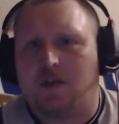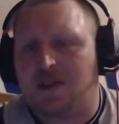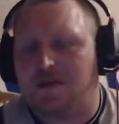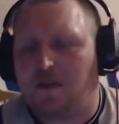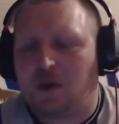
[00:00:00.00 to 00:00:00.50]

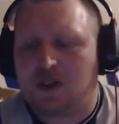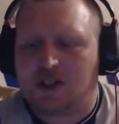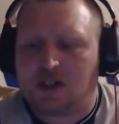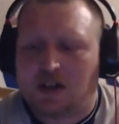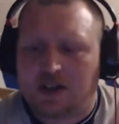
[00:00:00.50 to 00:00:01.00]
much for
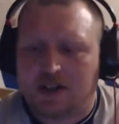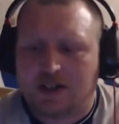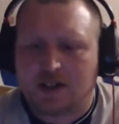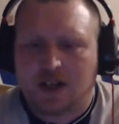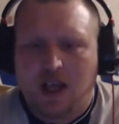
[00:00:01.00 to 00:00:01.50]
watching,
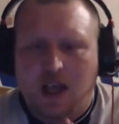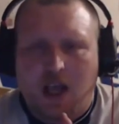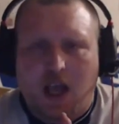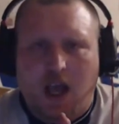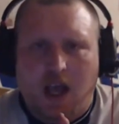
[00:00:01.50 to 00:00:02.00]
guys.
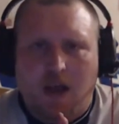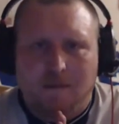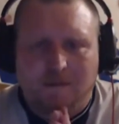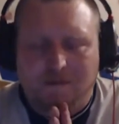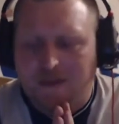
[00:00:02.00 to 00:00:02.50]

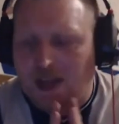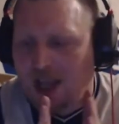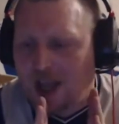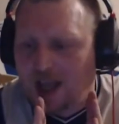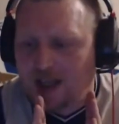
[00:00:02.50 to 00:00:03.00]

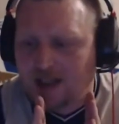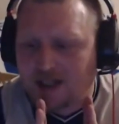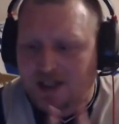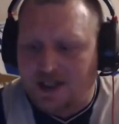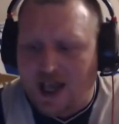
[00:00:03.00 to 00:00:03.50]
And
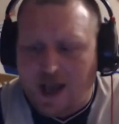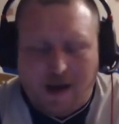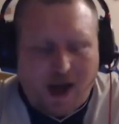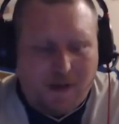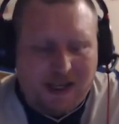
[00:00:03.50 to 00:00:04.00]
yeah,
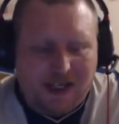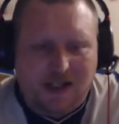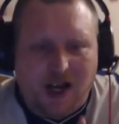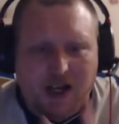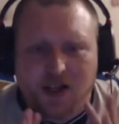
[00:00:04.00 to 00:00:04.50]
I
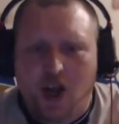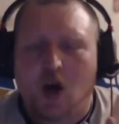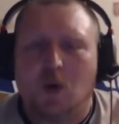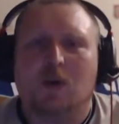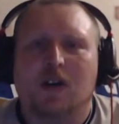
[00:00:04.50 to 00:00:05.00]
mean, I
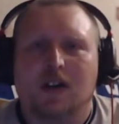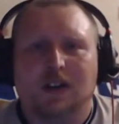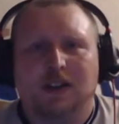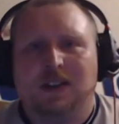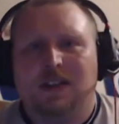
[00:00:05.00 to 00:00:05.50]
know
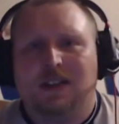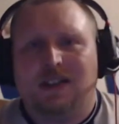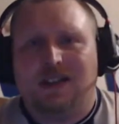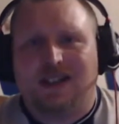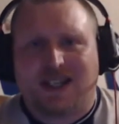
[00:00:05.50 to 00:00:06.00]

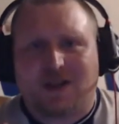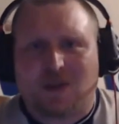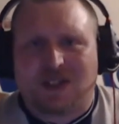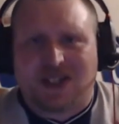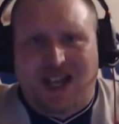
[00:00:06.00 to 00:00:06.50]
this
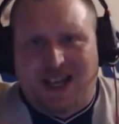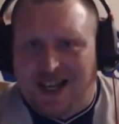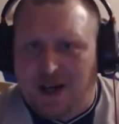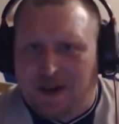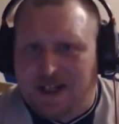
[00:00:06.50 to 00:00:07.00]
was a
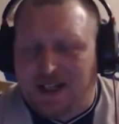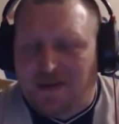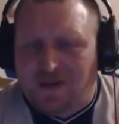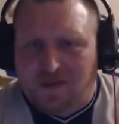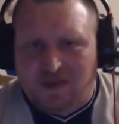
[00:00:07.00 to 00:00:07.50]
little bit
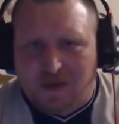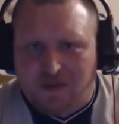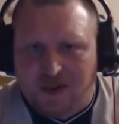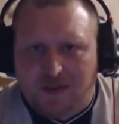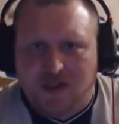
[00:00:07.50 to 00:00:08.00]
different from the
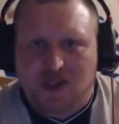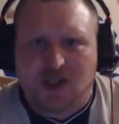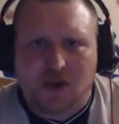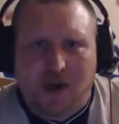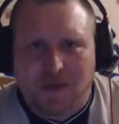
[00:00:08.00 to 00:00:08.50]
previous
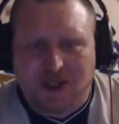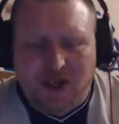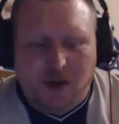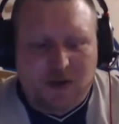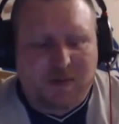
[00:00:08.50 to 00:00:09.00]
two
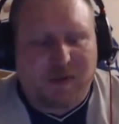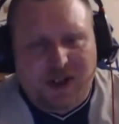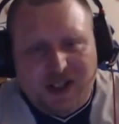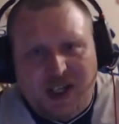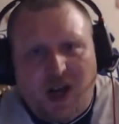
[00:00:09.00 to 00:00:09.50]
episodes,
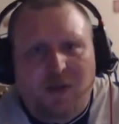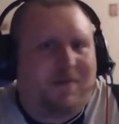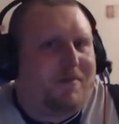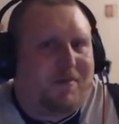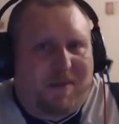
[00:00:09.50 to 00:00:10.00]
but you know,
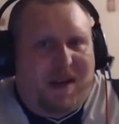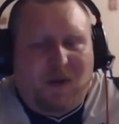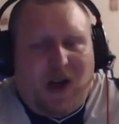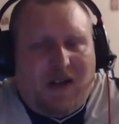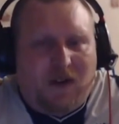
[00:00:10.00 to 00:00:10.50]

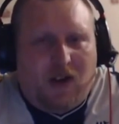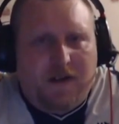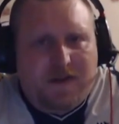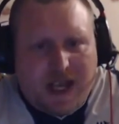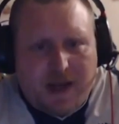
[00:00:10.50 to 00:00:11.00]
people have
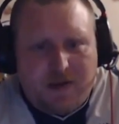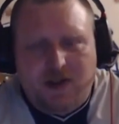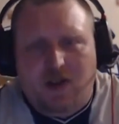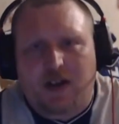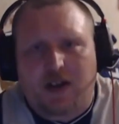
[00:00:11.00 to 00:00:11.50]
lives
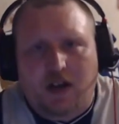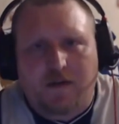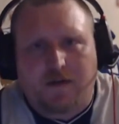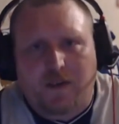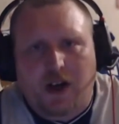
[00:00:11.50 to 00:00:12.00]
outside
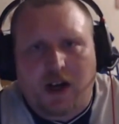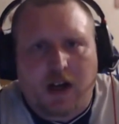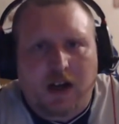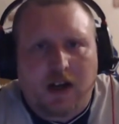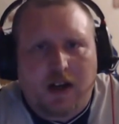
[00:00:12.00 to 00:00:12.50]
of
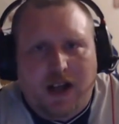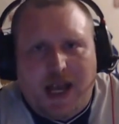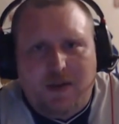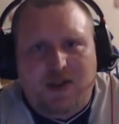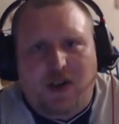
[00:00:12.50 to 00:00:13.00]

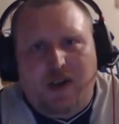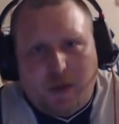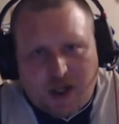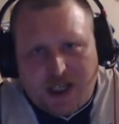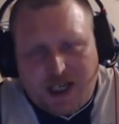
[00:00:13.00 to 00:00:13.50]

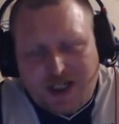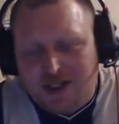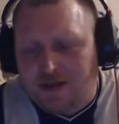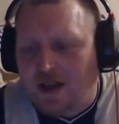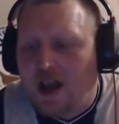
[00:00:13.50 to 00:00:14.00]
podcasting.